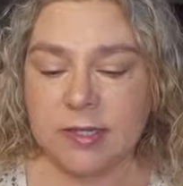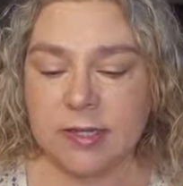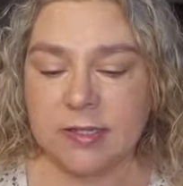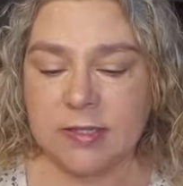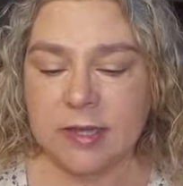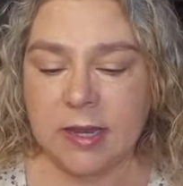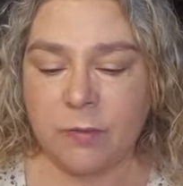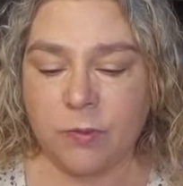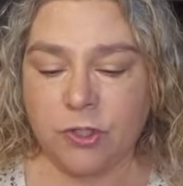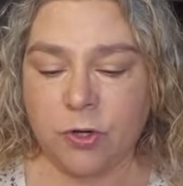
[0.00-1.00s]
is
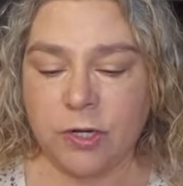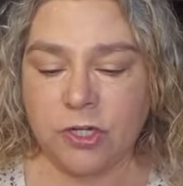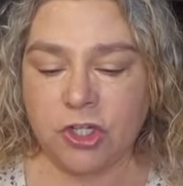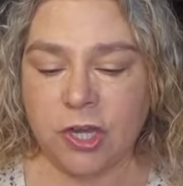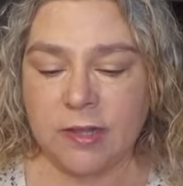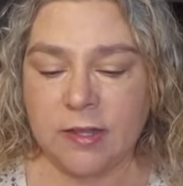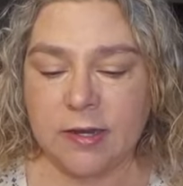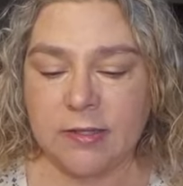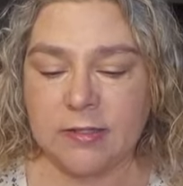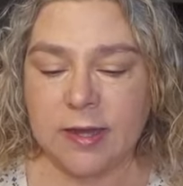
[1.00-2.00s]
a returning shade
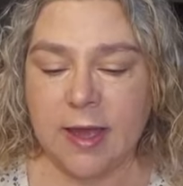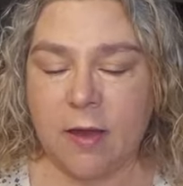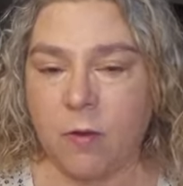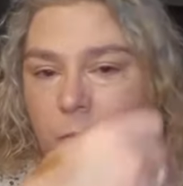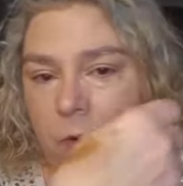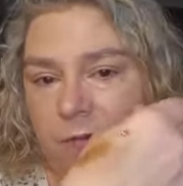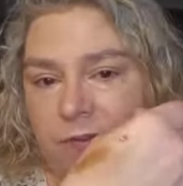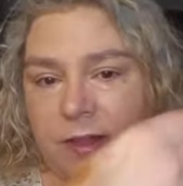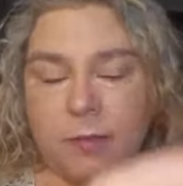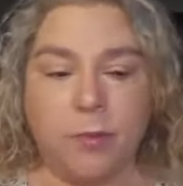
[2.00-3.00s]
that is now
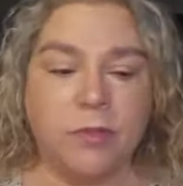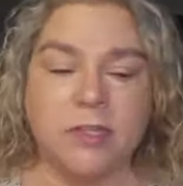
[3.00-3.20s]
available.